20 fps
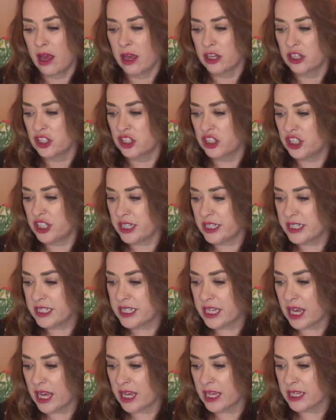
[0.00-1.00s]
She
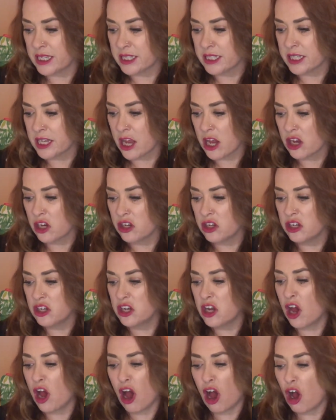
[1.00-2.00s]
says,
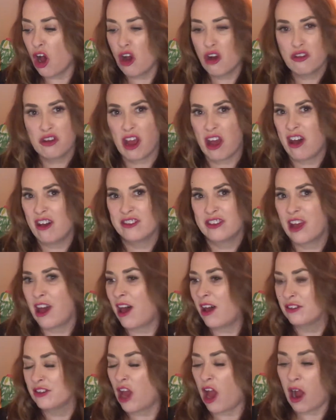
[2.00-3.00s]
no,
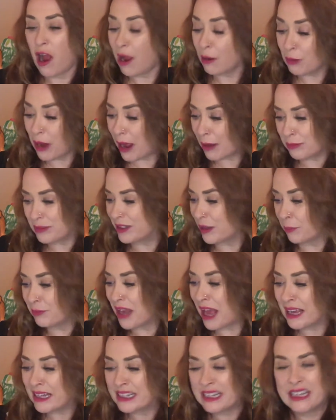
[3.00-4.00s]
I'm
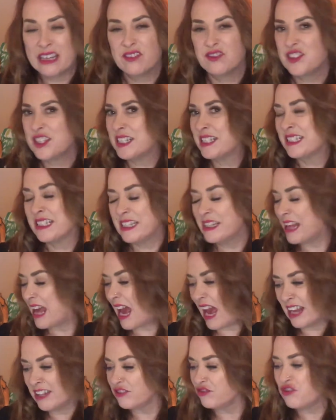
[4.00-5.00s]
not going to give Tinsley
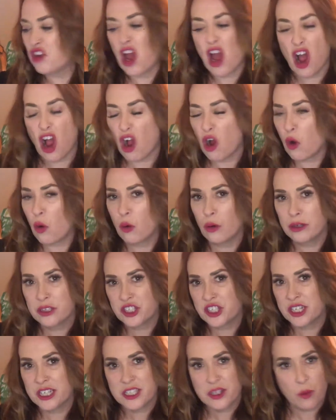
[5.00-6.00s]
that. No,
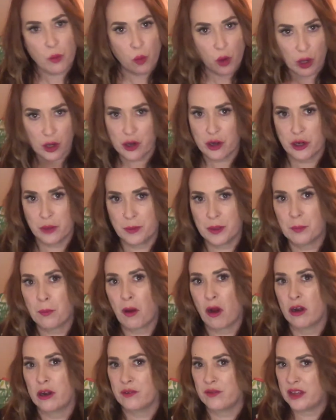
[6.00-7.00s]
she doesn't want her to be a
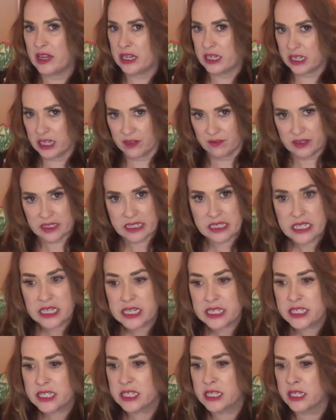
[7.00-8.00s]
part of the ending of the
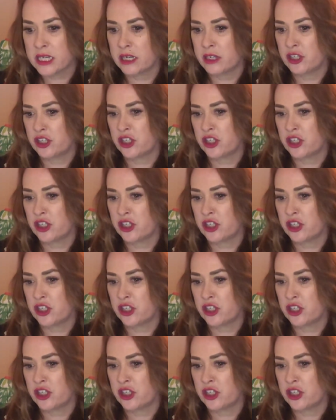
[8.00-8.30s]
season.